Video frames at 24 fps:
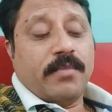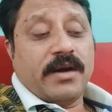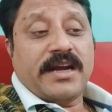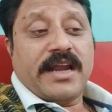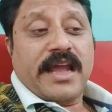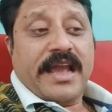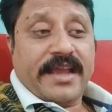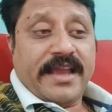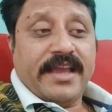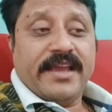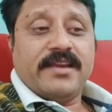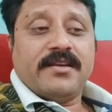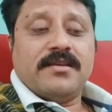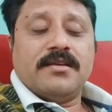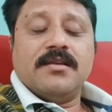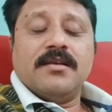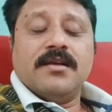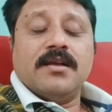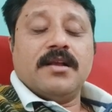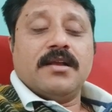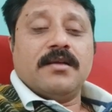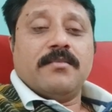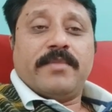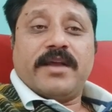But again,
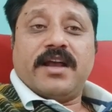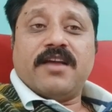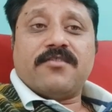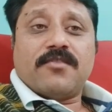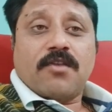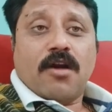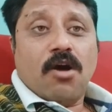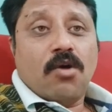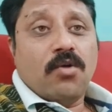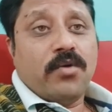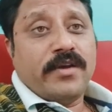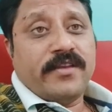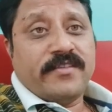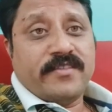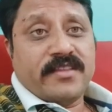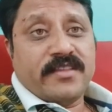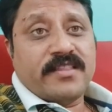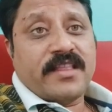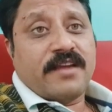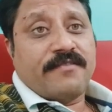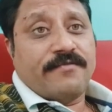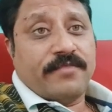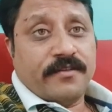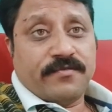because Rahu is in
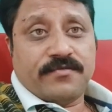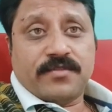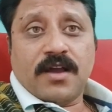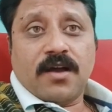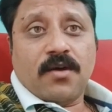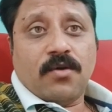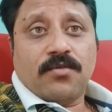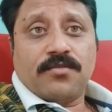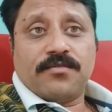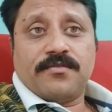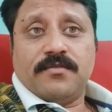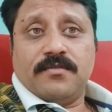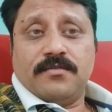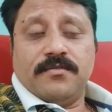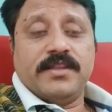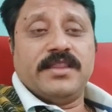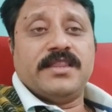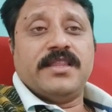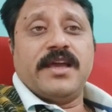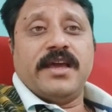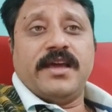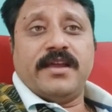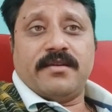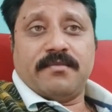their fifth house
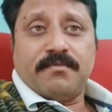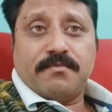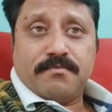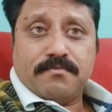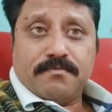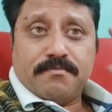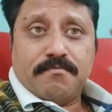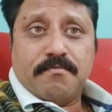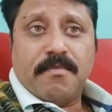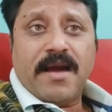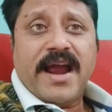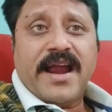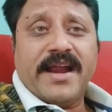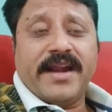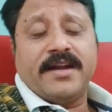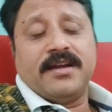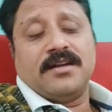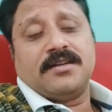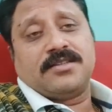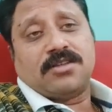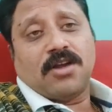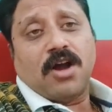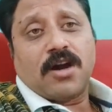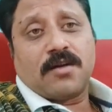with their
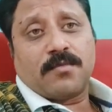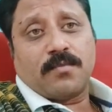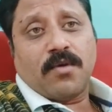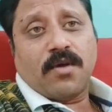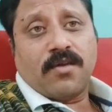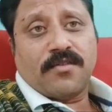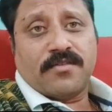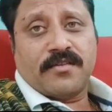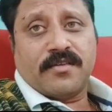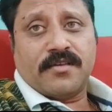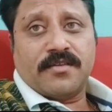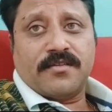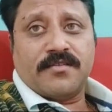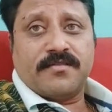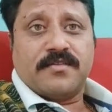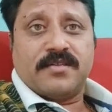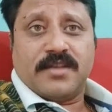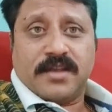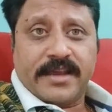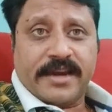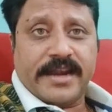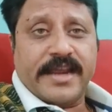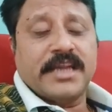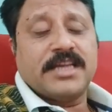mind, thought process,
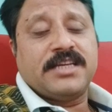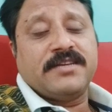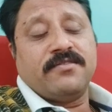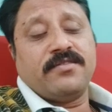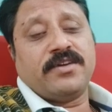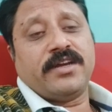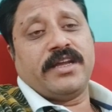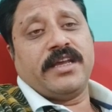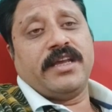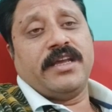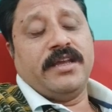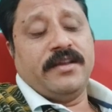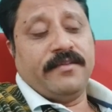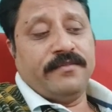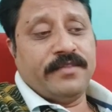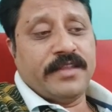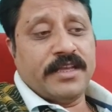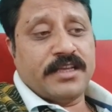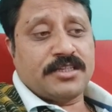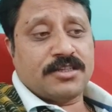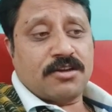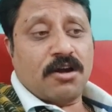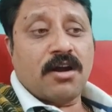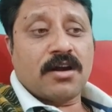creativity, if
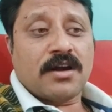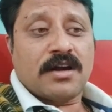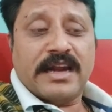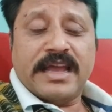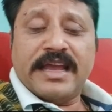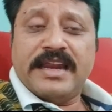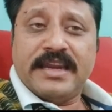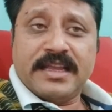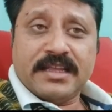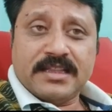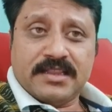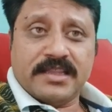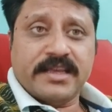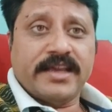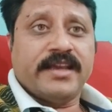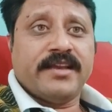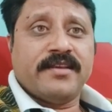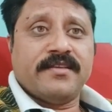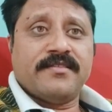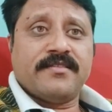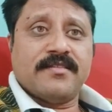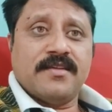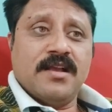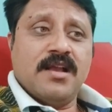they start learning
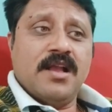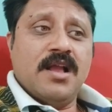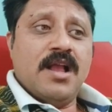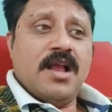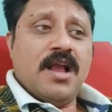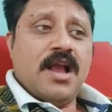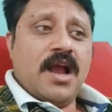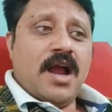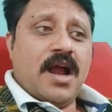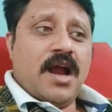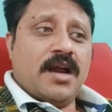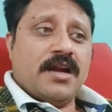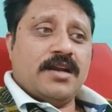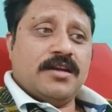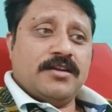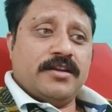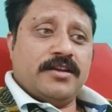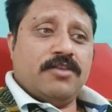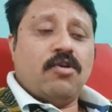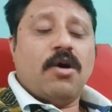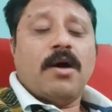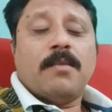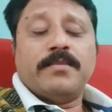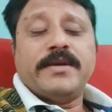things and,
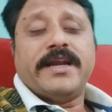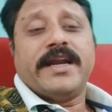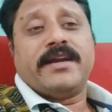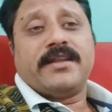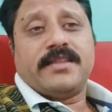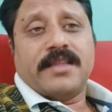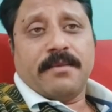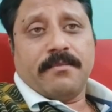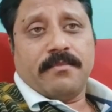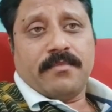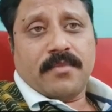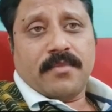you know, update